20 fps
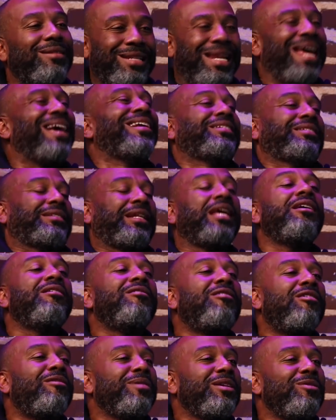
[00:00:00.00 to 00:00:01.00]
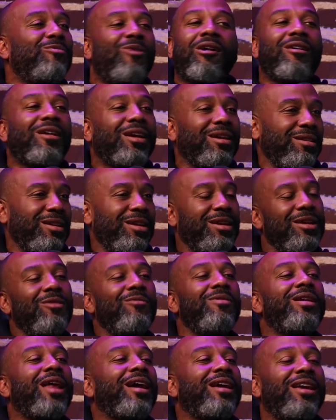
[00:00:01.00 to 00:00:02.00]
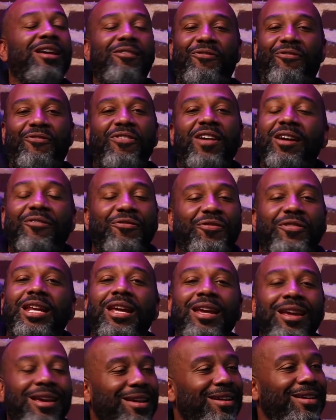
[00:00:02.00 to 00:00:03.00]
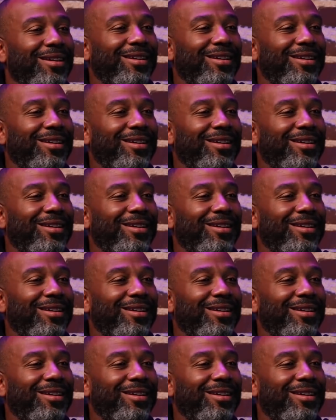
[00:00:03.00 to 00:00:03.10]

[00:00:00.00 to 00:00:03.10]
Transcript: dick still gonna be working when I get 50?